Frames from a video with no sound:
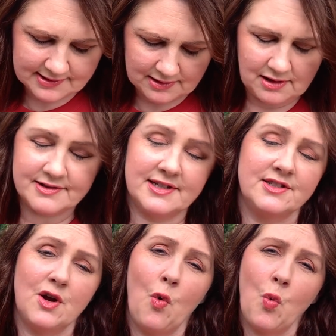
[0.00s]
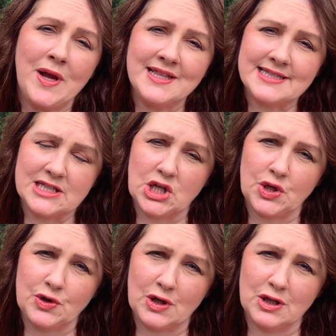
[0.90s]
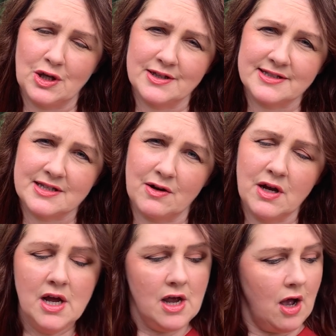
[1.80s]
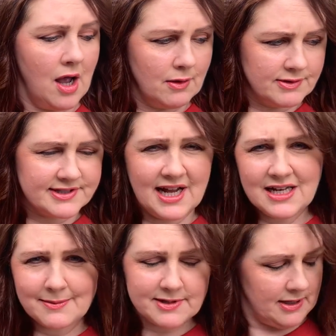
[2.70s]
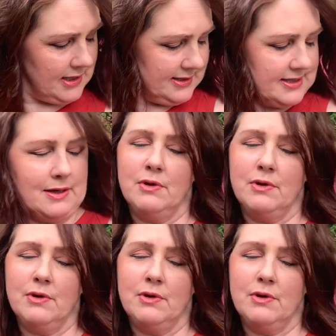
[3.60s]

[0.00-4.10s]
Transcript: Closet Winslow culottes. So I will stand up so you can see.